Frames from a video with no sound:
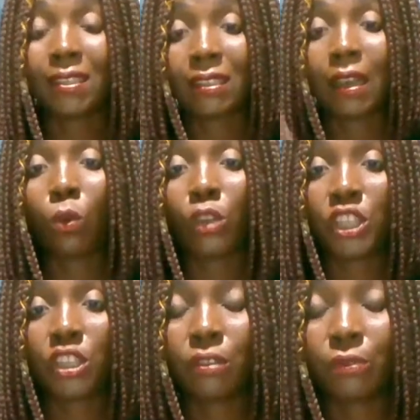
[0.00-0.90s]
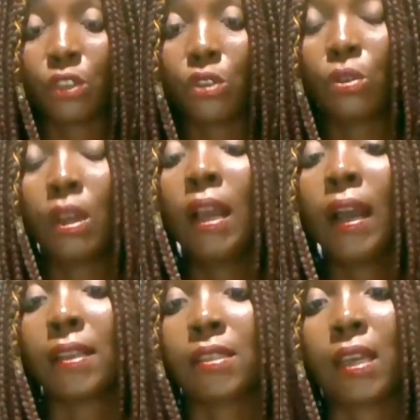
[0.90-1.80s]
and start watching the video
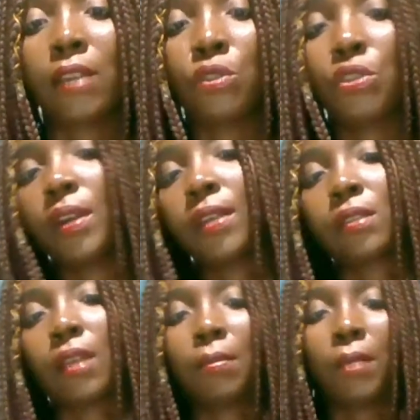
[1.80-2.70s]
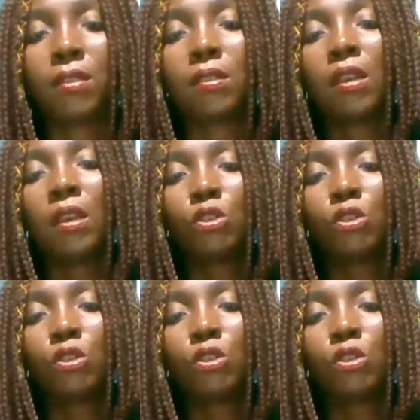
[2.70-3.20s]
and start doing your assignments.